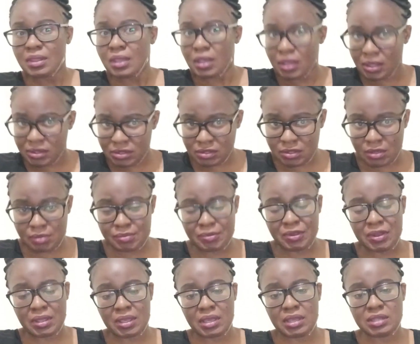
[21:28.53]
It's
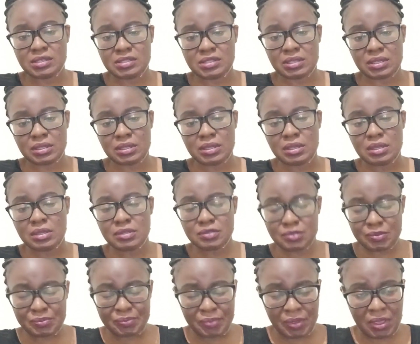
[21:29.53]
communicating.
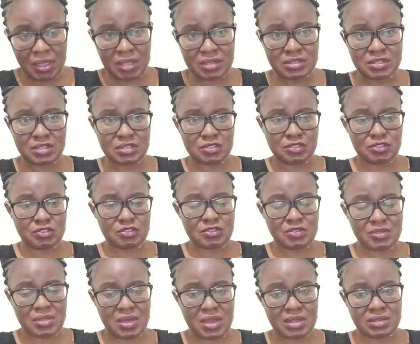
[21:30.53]
So pay attention
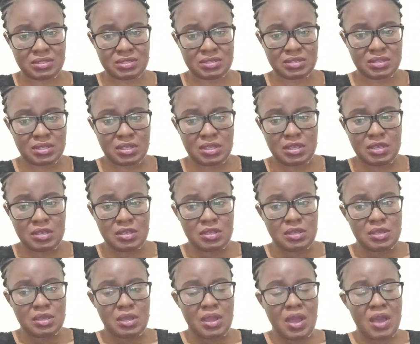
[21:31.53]
to that.
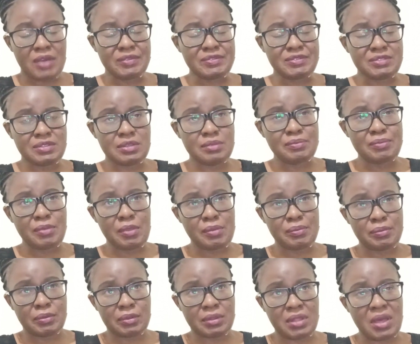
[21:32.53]
I've seen
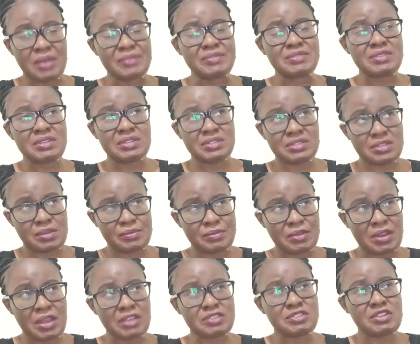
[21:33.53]

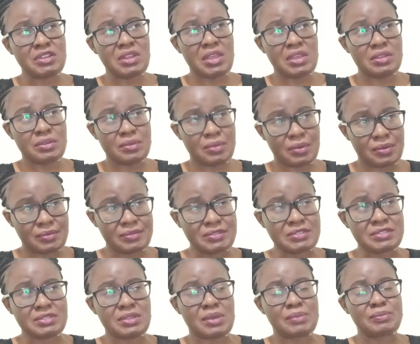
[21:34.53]
someone, actually, I know of
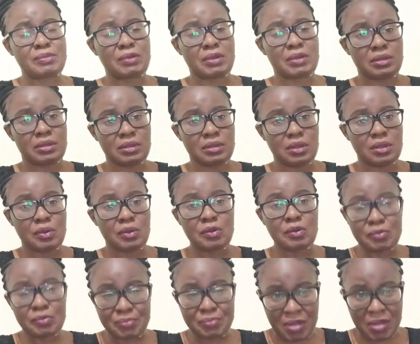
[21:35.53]
someone
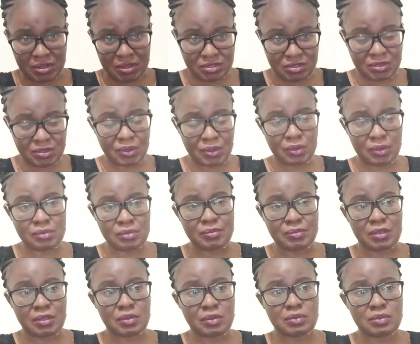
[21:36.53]
who passed on
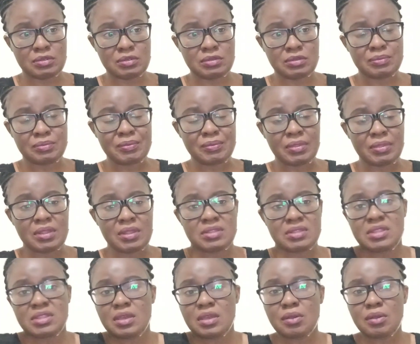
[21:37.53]
because
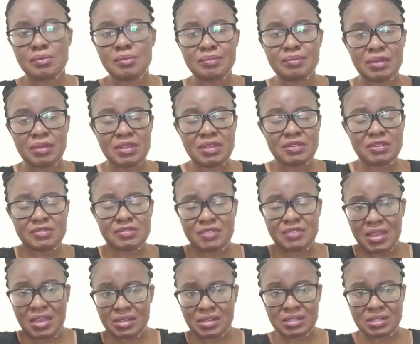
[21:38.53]
they complained of
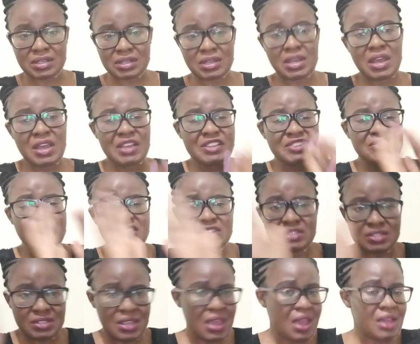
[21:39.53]
headache.
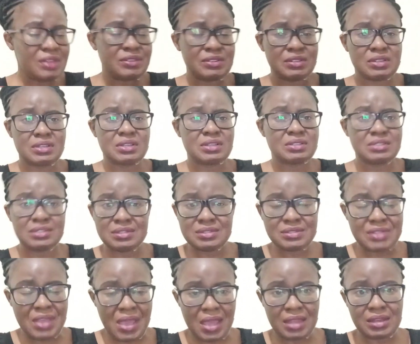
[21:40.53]
Just
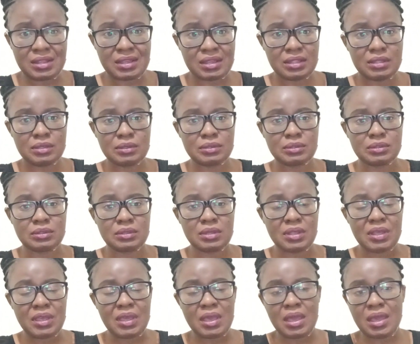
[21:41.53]
headache alone.
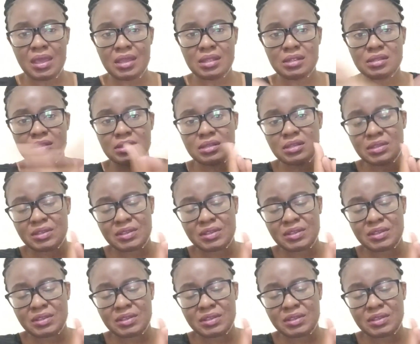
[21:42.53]
And